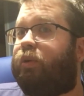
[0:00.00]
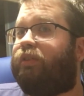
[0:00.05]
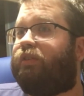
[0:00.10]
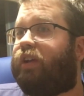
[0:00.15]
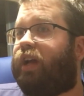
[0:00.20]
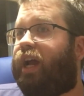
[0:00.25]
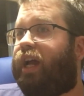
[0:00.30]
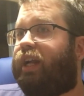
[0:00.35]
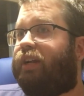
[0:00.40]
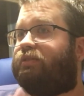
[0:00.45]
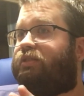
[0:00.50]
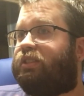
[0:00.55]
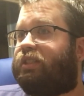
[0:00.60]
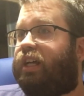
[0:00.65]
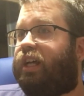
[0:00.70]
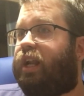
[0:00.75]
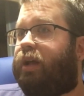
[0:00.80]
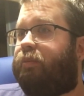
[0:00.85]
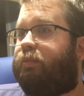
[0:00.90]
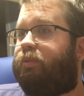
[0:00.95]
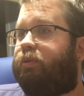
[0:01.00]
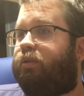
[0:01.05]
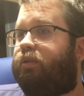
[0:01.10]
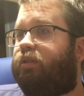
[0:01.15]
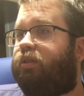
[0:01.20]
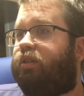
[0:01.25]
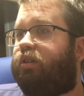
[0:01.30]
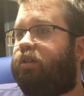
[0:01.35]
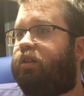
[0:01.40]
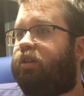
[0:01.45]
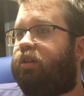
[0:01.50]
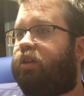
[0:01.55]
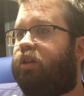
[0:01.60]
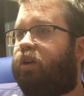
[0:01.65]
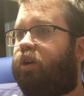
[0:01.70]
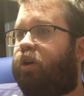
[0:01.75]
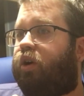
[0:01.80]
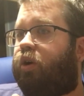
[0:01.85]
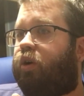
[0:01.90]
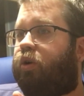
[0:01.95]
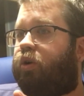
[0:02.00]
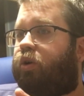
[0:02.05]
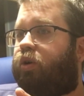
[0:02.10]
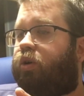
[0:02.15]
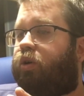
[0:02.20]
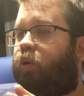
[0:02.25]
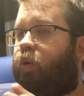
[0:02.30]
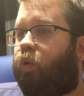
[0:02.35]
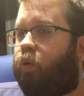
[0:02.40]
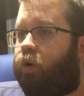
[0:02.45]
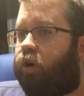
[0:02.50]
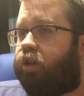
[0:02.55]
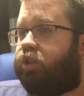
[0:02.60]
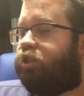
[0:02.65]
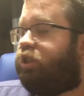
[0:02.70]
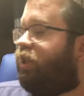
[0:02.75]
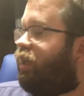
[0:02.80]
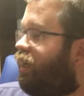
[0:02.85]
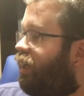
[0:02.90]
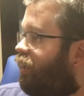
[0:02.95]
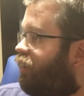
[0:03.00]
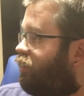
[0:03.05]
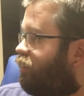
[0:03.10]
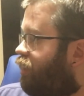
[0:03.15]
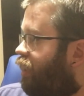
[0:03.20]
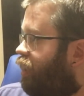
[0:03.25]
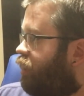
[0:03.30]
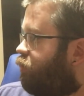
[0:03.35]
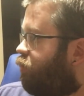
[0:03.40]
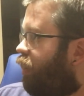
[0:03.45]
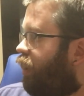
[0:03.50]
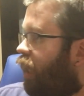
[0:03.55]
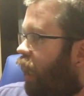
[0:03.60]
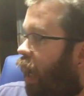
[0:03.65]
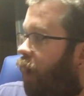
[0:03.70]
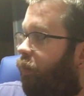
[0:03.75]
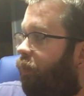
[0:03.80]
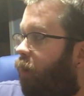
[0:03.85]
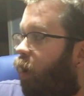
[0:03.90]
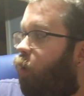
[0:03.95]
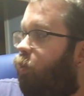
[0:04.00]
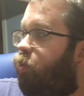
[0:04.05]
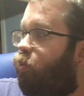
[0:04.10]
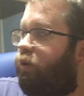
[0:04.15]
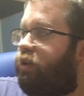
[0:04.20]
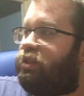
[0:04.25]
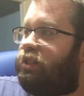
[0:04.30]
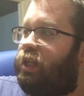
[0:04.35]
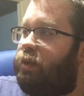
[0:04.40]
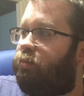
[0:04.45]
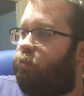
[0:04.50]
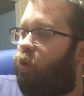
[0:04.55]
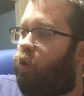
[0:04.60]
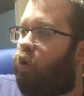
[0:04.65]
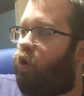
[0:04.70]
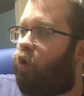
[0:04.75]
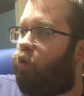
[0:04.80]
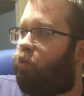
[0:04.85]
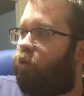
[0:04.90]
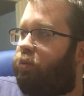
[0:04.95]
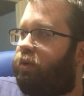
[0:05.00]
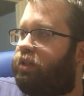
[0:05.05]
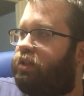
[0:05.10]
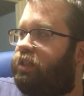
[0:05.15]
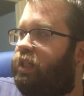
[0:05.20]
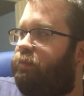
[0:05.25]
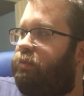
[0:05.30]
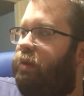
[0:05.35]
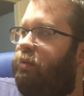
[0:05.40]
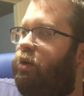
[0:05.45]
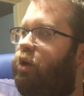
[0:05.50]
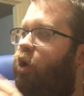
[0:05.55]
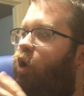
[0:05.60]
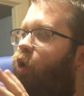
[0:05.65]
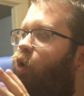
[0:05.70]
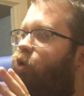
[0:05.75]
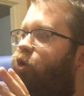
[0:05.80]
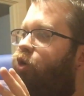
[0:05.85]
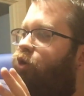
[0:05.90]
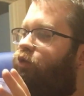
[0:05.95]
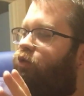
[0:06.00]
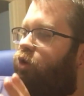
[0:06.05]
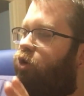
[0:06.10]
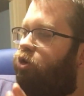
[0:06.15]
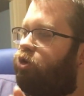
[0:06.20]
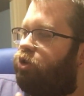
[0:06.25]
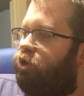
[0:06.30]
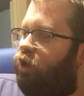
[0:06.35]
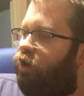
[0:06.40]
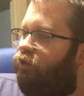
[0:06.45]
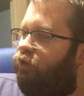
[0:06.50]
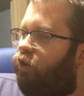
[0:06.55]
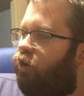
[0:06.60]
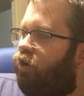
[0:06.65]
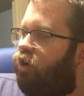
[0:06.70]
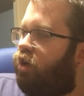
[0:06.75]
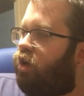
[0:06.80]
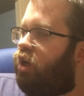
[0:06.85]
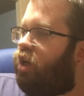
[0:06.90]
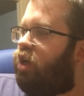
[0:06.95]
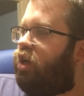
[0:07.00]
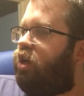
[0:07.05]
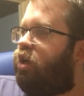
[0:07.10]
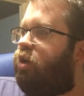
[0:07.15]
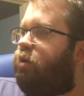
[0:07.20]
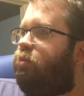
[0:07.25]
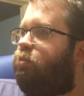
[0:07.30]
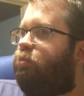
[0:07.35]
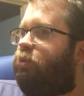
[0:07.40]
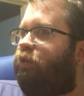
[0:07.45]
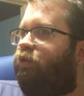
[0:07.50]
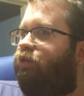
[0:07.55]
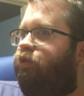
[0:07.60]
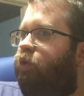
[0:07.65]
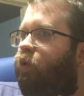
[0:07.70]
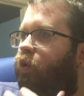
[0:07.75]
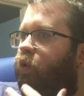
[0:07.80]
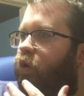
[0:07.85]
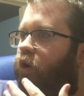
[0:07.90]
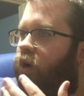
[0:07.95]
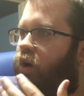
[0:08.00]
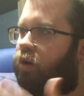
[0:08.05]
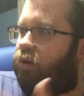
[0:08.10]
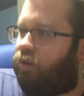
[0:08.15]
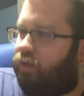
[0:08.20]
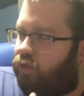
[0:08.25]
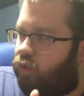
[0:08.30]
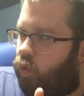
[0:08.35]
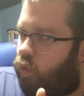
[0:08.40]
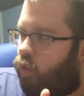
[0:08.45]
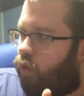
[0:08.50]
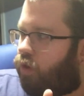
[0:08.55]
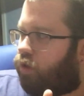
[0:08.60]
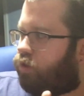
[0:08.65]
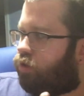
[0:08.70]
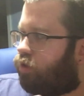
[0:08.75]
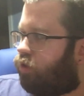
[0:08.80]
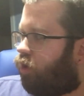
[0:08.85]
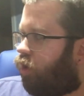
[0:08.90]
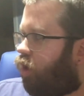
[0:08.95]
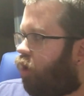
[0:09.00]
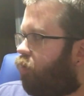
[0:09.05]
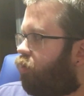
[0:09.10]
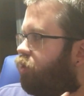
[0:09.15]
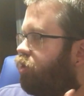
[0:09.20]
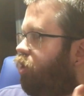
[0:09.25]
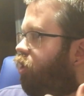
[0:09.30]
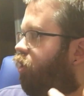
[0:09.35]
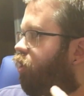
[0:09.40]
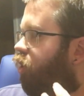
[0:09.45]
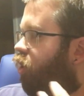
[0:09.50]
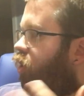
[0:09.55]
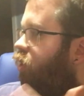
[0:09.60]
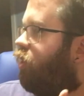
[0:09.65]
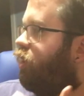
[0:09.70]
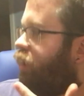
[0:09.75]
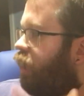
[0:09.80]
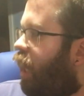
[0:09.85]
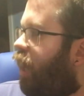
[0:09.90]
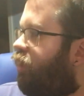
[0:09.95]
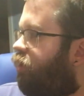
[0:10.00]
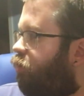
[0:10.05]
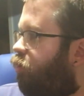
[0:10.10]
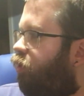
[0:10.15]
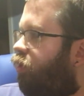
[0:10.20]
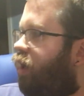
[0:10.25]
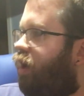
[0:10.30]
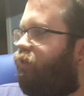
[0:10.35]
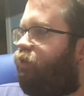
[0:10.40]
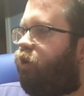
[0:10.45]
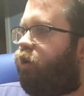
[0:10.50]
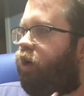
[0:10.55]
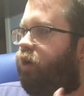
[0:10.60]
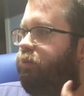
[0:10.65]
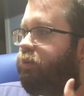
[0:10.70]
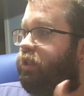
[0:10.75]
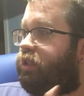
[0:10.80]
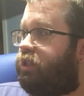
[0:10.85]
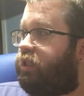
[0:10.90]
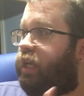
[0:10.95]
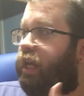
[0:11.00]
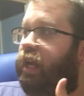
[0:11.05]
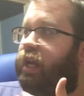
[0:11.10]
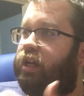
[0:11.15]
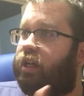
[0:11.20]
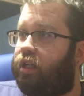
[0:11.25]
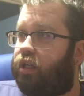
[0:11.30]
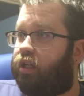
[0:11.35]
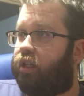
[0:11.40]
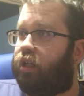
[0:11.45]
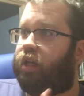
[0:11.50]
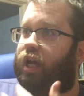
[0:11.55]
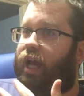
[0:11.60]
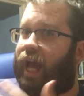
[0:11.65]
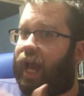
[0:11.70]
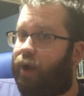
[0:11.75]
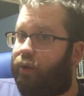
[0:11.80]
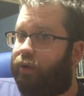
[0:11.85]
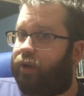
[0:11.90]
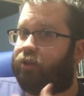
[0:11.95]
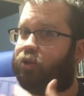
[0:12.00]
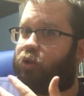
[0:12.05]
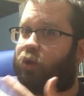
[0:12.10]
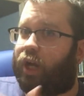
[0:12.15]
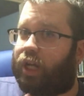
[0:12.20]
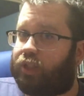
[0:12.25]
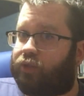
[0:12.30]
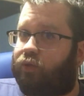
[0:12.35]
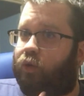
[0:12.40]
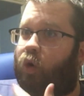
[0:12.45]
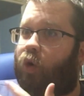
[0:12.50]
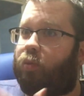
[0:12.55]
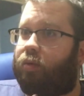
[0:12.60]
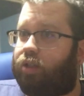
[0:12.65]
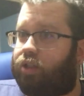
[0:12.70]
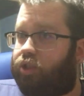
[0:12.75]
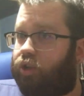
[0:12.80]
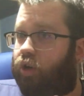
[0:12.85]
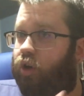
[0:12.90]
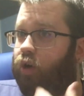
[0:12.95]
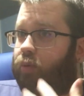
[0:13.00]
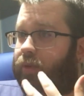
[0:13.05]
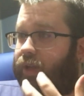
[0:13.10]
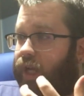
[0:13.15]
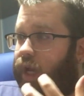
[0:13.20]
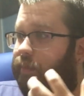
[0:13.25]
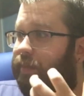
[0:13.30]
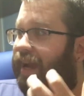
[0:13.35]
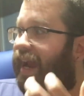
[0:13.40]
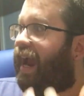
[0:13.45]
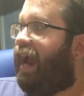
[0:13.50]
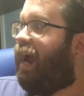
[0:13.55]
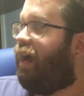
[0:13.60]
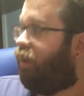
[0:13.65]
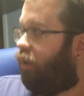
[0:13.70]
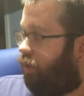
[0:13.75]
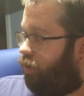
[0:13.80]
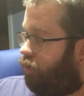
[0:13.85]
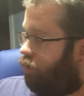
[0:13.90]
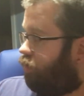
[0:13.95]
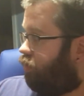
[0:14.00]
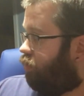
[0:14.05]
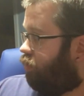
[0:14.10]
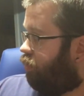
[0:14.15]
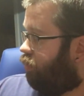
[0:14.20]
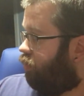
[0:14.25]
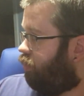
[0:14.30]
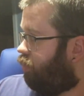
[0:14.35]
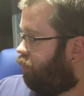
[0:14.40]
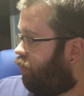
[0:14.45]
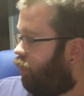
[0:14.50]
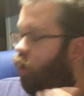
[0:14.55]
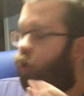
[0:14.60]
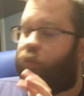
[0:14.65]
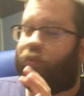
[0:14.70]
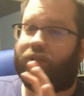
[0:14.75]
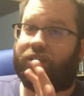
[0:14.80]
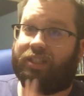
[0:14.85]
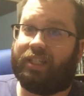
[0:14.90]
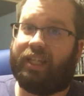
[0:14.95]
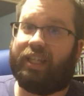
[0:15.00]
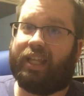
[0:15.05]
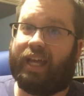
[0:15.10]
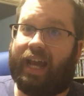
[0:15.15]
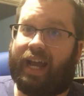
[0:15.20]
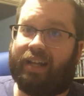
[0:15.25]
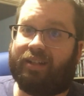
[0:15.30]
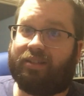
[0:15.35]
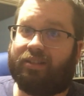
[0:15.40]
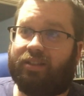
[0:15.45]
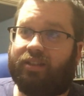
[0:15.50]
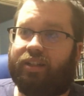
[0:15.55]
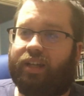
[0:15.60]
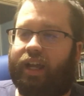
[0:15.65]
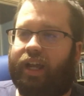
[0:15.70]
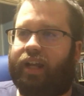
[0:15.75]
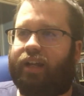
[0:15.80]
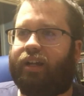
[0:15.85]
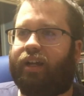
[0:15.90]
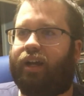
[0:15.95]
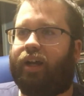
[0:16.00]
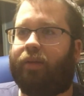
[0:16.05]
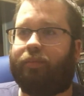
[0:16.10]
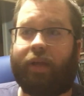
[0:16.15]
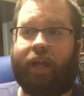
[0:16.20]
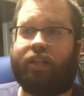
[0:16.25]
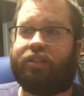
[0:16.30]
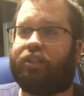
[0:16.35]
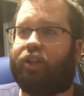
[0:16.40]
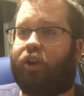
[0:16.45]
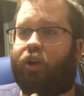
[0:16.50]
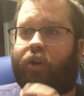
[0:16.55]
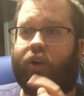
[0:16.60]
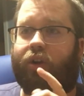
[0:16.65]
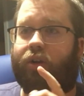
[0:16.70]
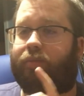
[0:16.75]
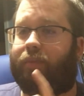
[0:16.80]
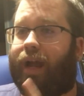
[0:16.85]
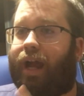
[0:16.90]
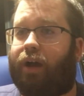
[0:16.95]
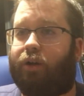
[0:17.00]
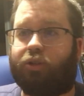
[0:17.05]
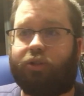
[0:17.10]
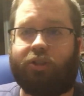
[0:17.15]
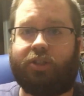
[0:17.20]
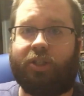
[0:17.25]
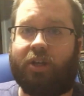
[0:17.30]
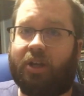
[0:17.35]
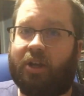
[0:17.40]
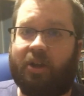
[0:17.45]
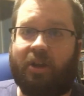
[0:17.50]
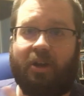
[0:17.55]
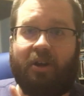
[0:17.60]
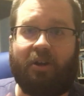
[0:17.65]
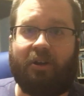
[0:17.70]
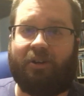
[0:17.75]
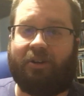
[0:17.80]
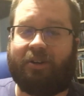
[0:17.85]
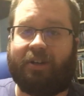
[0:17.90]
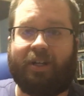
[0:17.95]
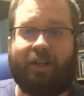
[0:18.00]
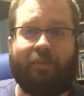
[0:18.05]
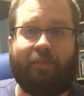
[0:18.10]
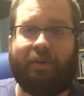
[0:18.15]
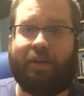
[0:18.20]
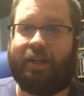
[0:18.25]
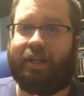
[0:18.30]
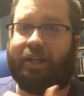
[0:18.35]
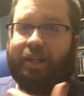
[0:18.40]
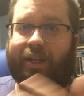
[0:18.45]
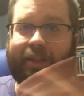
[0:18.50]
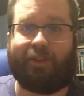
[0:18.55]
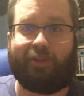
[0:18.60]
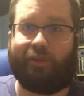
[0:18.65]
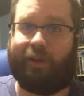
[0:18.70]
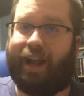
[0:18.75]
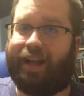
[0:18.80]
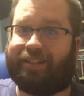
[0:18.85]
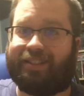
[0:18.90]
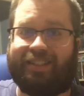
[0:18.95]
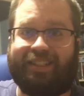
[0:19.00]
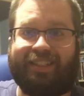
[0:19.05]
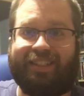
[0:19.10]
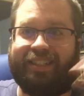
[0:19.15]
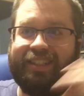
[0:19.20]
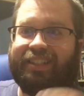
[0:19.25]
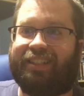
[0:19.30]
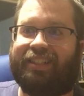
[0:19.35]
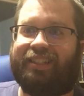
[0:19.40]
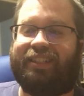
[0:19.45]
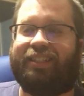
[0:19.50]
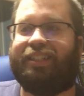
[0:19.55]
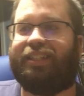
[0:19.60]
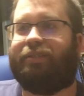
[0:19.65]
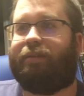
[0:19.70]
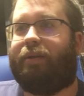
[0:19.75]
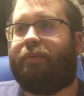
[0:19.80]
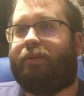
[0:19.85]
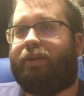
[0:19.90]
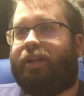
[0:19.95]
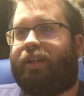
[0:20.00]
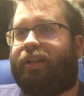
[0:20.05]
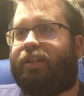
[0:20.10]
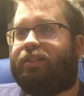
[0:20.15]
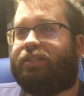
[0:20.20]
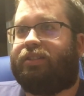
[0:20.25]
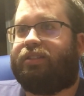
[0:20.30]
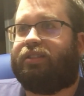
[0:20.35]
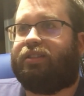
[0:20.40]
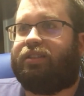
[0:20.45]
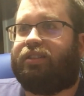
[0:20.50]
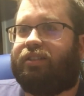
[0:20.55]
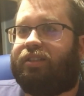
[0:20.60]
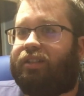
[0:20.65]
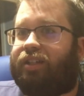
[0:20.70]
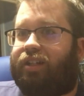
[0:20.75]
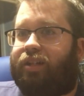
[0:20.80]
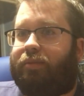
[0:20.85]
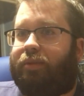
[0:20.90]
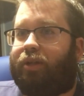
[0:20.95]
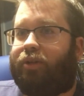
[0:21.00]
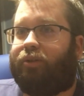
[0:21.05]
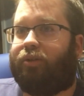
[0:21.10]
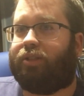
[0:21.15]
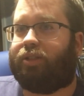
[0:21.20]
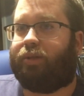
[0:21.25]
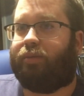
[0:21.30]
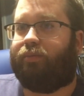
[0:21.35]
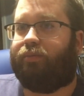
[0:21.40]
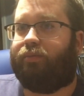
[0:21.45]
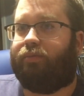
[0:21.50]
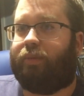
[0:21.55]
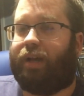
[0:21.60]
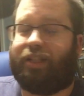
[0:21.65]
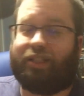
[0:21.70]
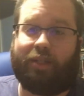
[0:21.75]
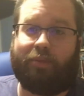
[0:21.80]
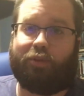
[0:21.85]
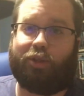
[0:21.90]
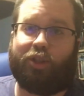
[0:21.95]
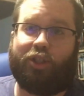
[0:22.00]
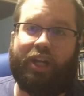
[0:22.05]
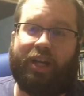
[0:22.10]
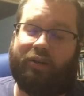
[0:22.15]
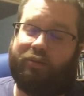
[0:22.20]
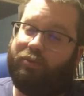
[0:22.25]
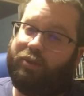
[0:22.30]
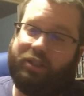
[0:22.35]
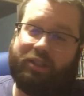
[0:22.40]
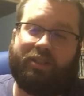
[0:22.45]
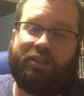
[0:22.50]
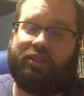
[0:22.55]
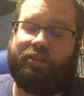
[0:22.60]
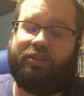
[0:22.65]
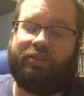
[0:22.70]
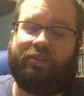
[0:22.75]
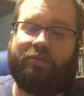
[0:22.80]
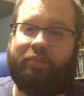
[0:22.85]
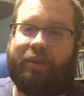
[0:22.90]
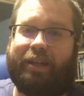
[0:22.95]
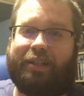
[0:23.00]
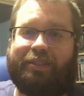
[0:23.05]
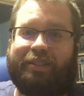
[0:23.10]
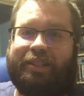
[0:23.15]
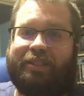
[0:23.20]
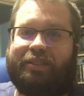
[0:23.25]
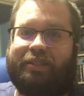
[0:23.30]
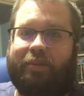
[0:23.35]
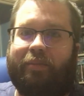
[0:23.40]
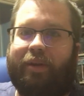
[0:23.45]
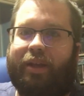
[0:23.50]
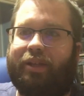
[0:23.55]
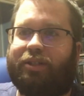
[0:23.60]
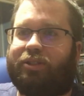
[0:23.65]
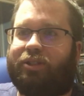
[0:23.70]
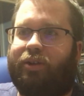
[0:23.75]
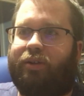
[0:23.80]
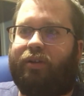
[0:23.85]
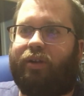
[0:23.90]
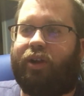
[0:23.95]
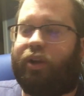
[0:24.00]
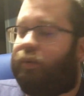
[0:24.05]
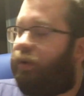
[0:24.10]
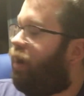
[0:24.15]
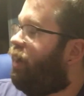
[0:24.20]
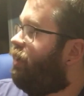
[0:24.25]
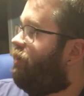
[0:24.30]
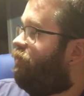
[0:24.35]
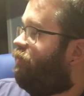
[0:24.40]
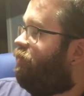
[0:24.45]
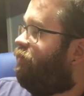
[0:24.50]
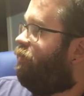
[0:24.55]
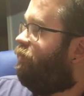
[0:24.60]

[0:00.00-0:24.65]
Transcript: we've kind of set up her origin in a sense, but like I'm hoping we see more where we see maybe an older version of her before, of course, her return, her in Gotham or whatever, and we see how it transformed into her becoming Alice. I hope we see that, and I'm guessing her and Mouse are gonna be a threat. Maybe he's going to be doing some messed up shit, which makes sense to me. So, are you ready?